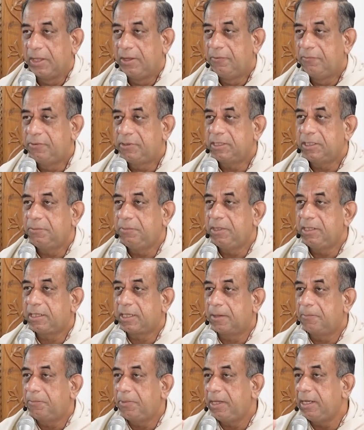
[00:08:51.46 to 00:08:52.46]
which has been
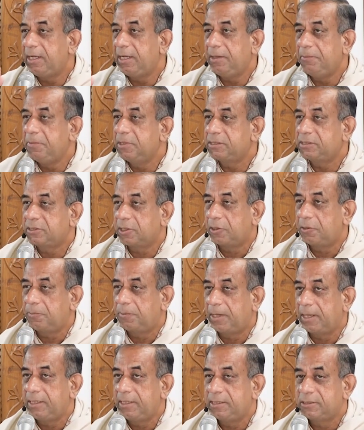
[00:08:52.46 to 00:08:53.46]
completely missed out
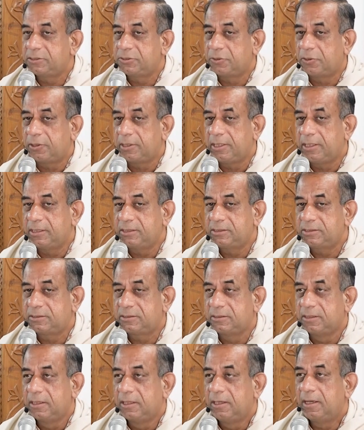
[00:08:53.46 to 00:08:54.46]
by
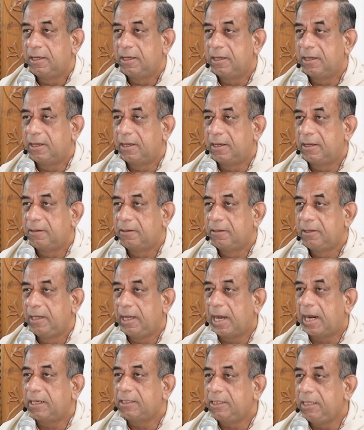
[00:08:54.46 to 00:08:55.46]
historians,
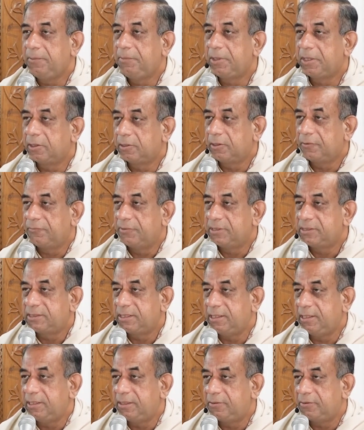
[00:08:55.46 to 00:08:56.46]
largely because of
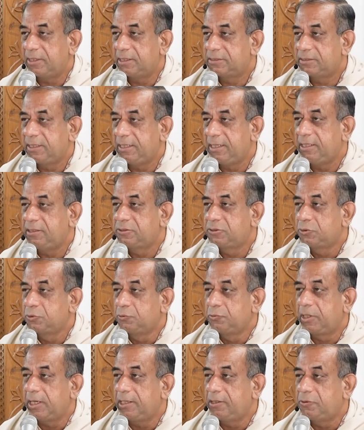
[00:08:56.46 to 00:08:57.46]
vested interest. It
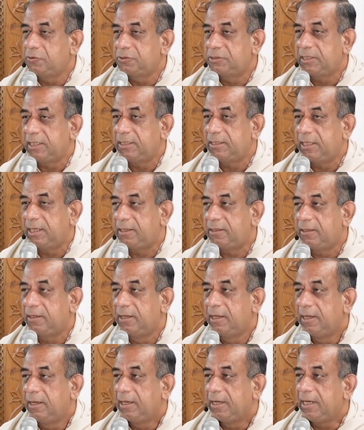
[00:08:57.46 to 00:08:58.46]
suited to say that
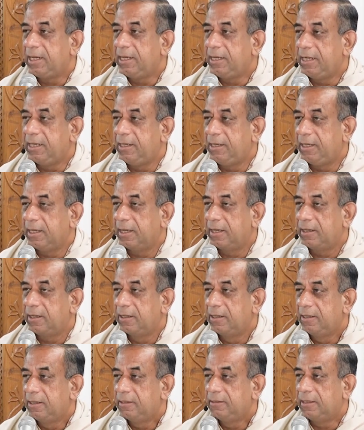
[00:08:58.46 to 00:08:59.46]
in India,
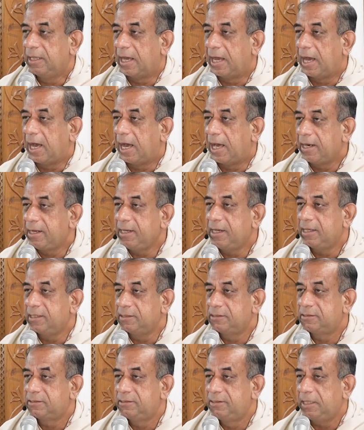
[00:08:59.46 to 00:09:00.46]
the
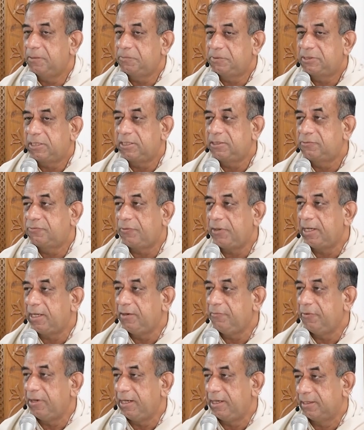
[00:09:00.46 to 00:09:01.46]
Aryans themselves were
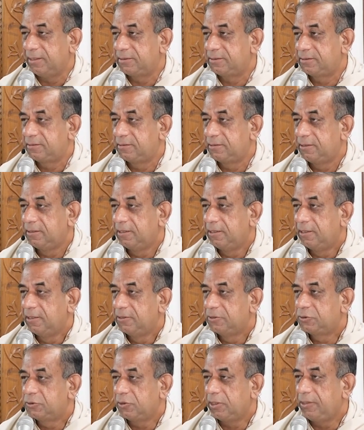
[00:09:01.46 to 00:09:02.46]
invaders.
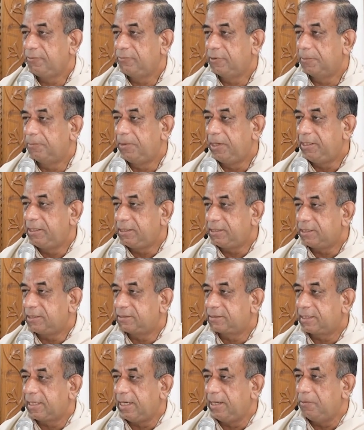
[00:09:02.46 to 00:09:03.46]
So if the
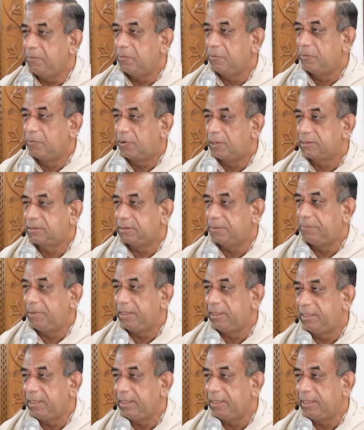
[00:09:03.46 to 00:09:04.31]
Britishers came, what's the big